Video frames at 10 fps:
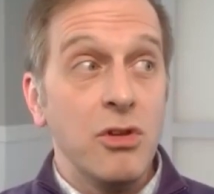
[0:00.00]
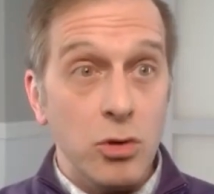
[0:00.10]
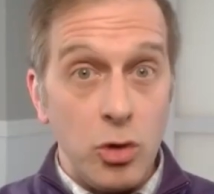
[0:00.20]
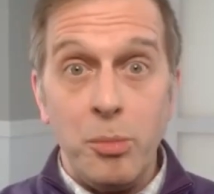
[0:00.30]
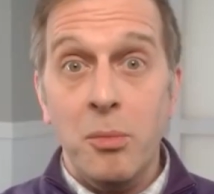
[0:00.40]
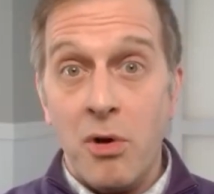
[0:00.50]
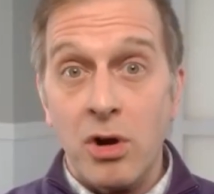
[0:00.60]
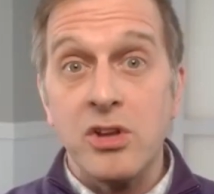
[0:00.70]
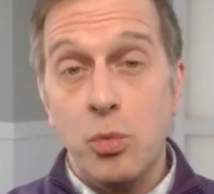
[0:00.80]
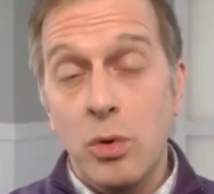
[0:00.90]
global
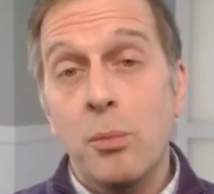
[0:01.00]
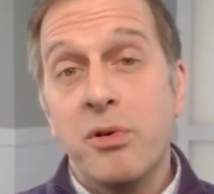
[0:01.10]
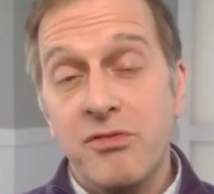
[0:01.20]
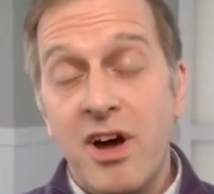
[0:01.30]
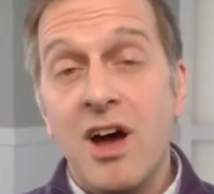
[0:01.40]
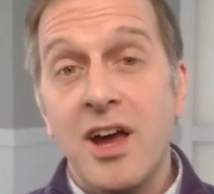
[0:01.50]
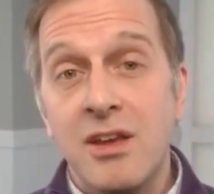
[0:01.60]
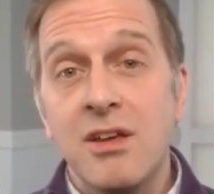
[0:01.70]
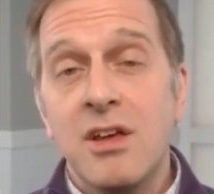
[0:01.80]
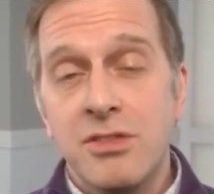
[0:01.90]
markets will
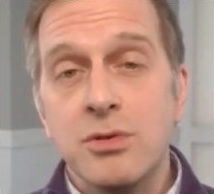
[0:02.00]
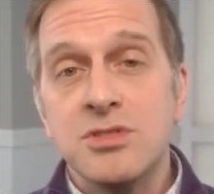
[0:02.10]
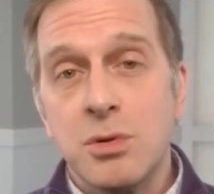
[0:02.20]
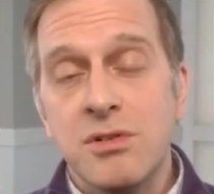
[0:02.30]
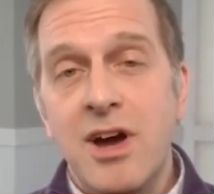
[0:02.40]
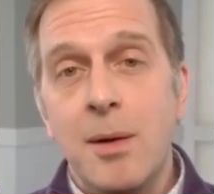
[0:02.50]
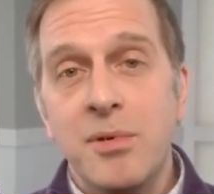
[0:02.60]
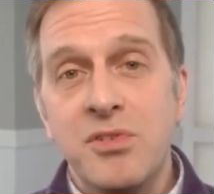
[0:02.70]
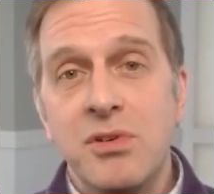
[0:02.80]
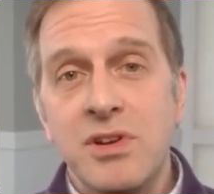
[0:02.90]
provide those sort of
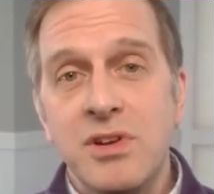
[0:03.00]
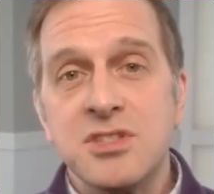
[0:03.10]
opportunities